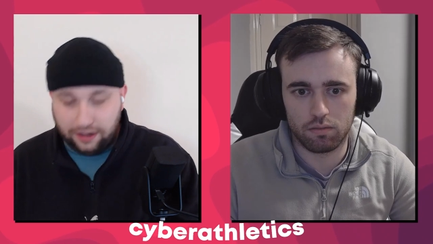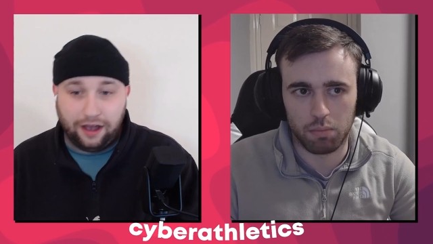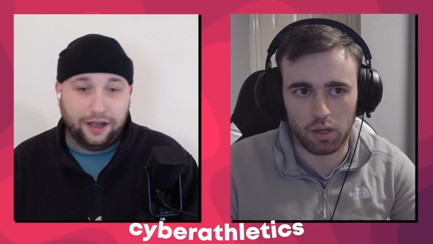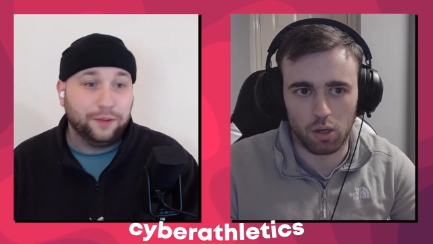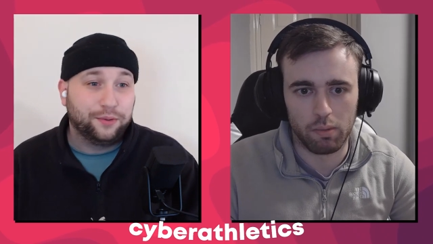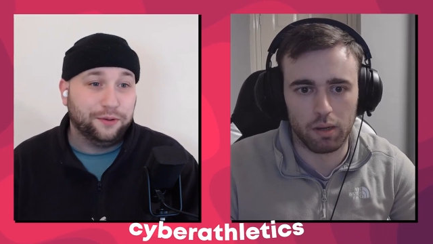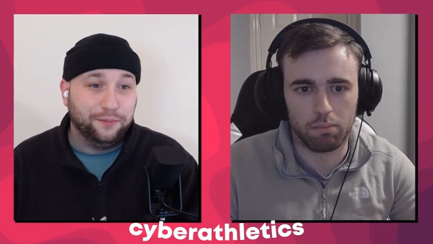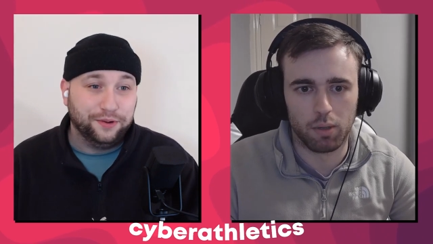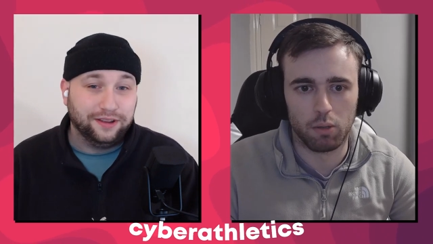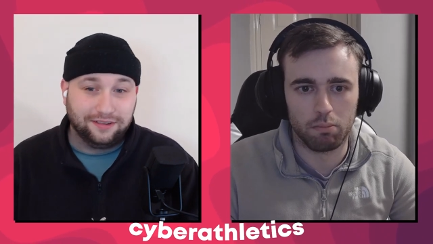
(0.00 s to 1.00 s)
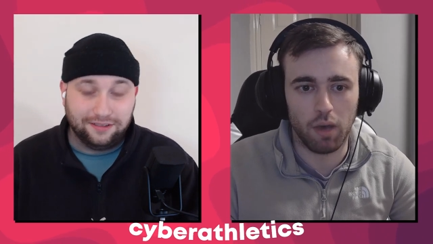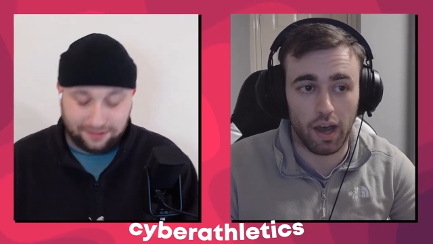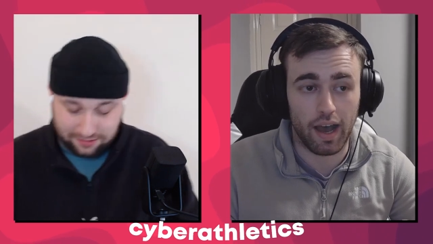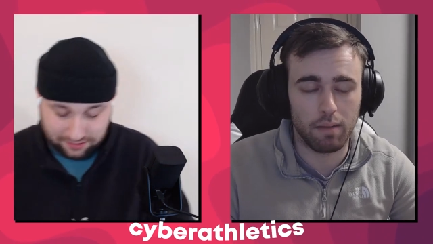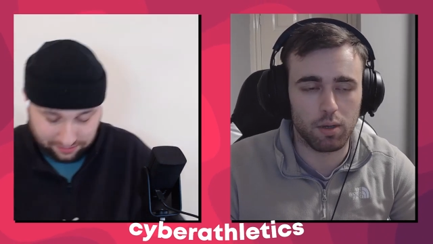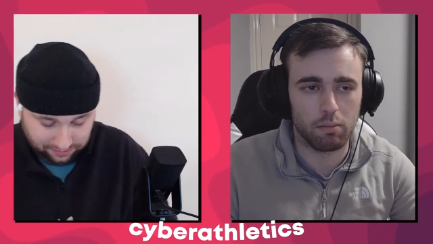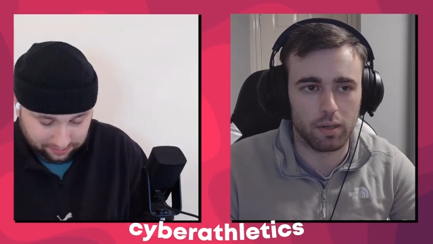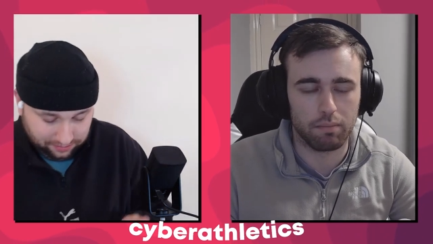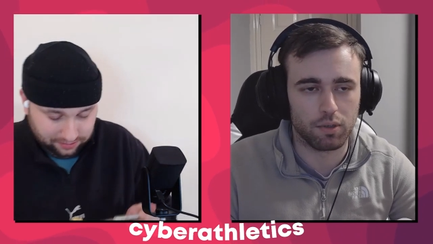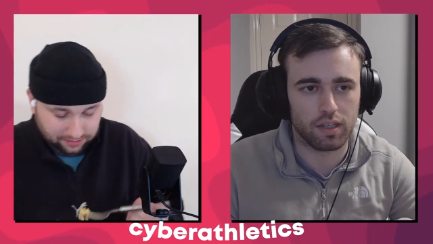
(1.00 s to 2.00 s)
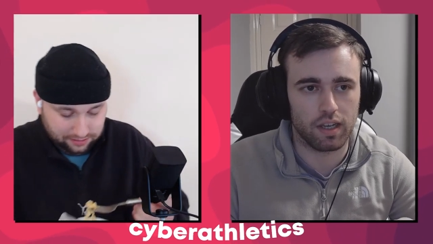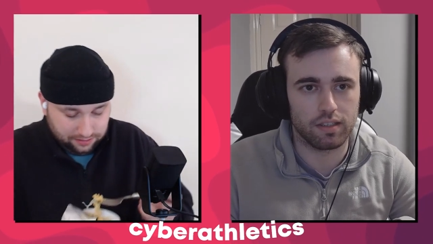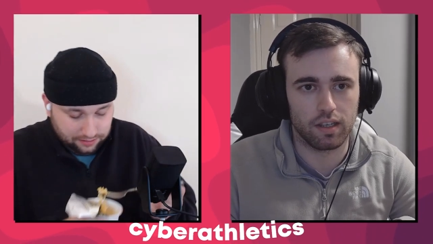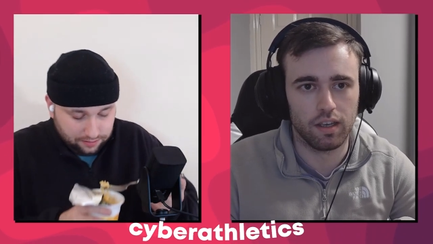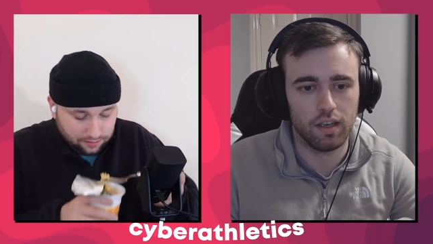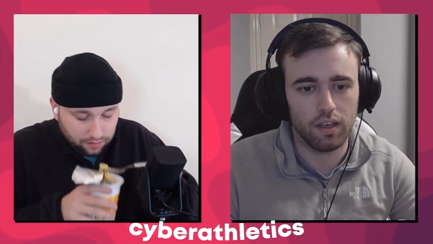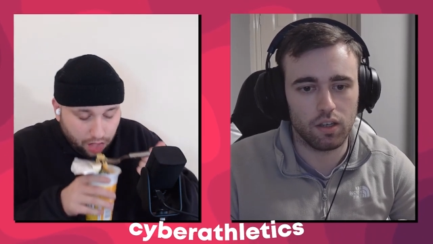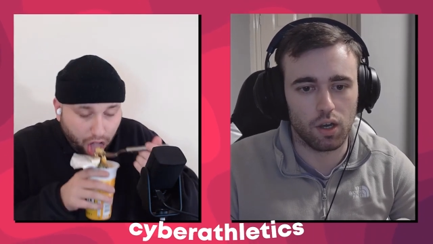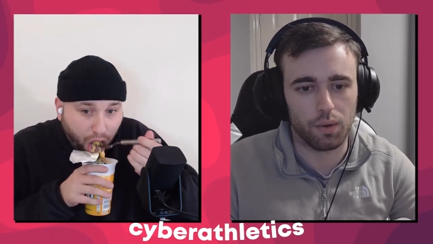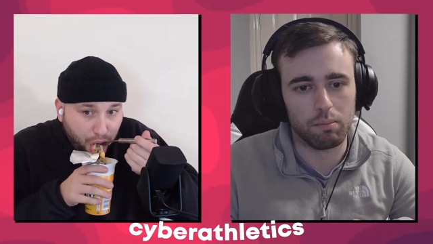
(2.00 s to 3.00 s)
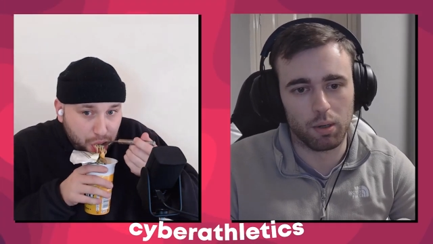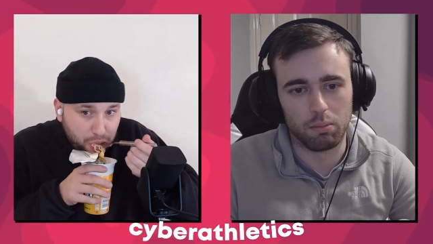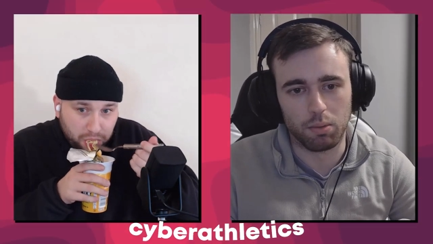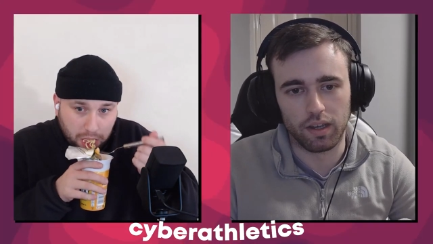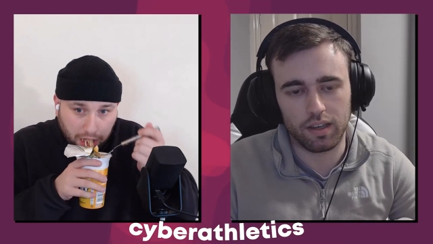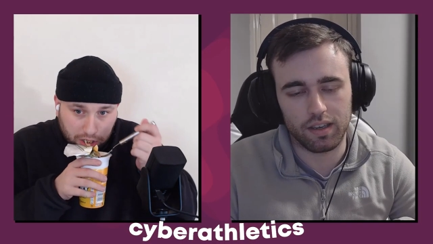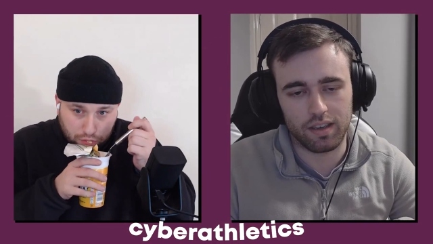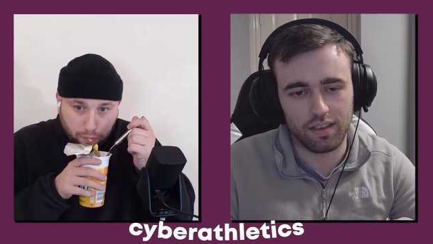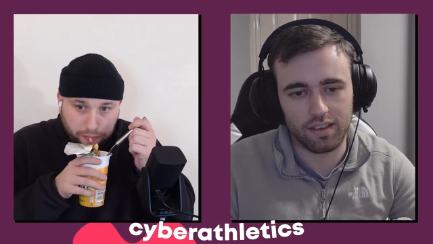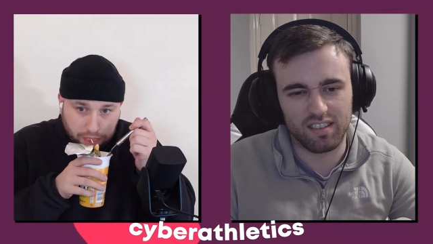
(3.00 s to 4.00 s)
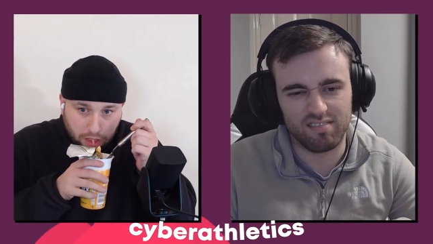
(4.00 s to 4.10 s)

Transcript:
Speaker 1: a hype company, a, pub, a hype company, precisely going public.